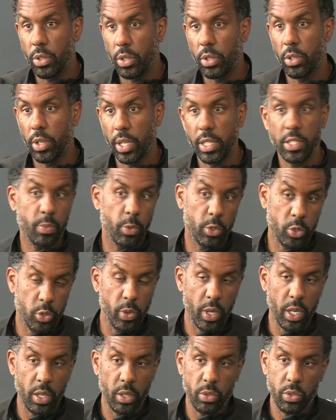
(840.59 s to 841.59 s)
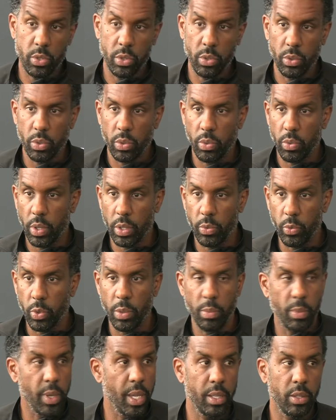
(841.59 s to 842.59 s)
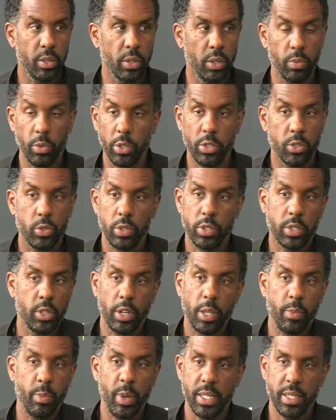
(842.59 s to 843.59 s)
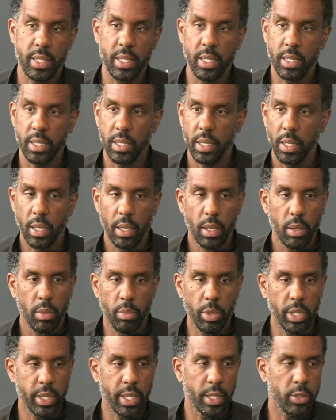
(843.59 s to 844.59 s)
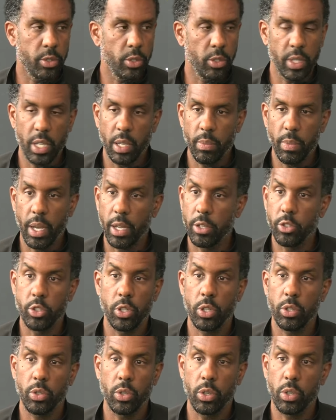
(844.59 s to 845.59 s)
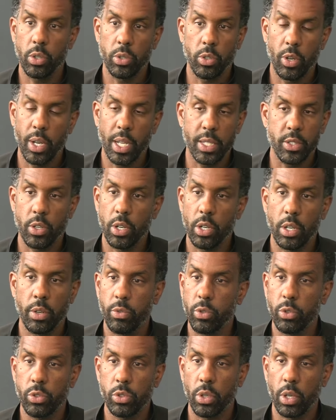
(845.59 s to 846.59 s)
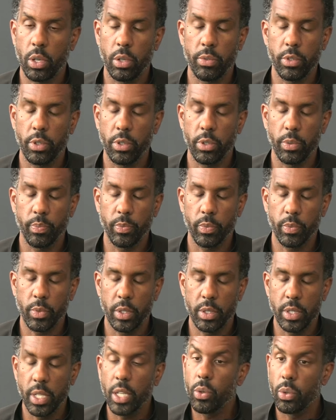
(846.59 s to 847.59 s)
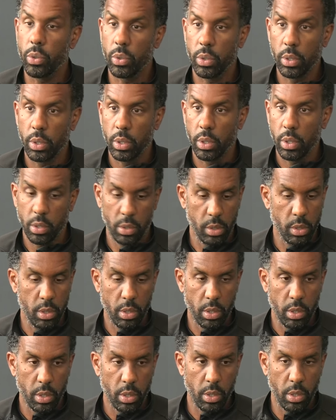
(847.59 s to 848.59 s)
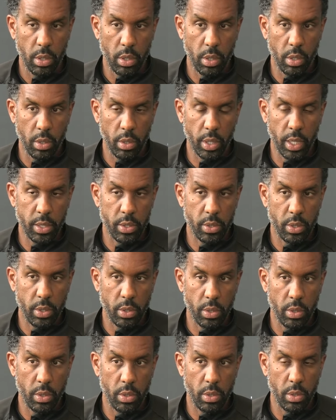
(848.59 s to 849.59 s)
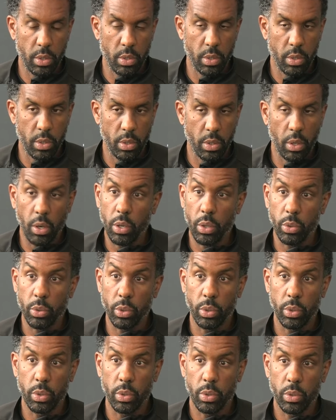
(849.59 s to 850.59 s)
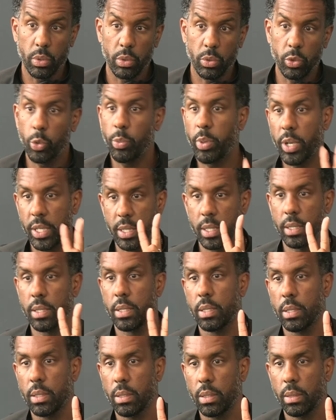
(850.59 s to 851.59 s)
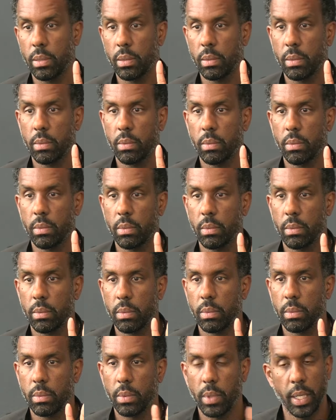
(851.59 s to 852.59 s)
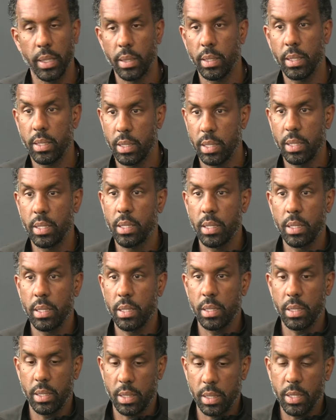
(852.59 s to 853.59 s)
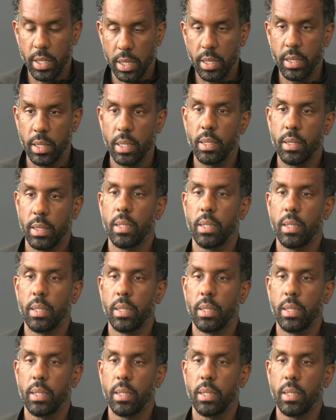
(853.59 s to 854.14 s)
goal against Montreal also, when we made almost 30 passes. But I told them I enjoyed the last goal of Diego against Orlando, 2 passes. Mm-hmm. And this is